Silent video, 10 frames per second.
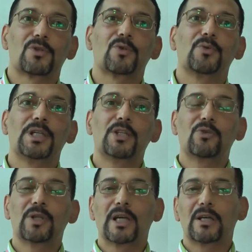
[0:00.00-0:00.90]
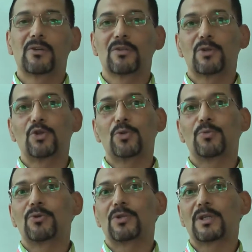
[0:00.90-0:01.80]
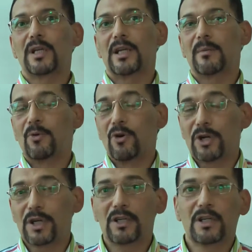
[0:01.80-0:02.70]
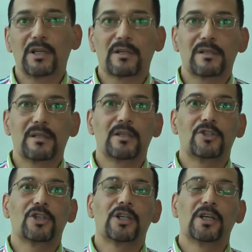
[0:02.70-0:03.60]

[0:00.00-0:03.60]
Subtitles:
So we need to diagnose osteoporosis in a more earlier stage